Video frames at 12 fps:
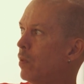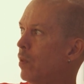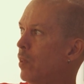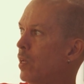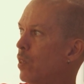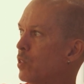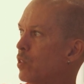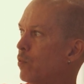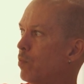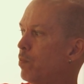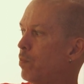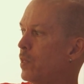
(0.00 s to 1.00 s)
there are lots
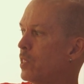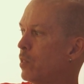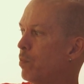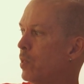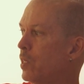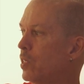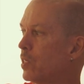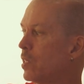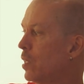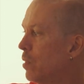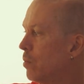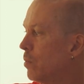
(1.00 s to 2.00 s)
of bits and pieces
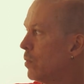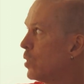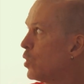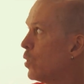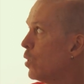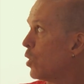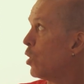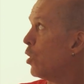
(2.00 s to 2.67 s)
that sort of like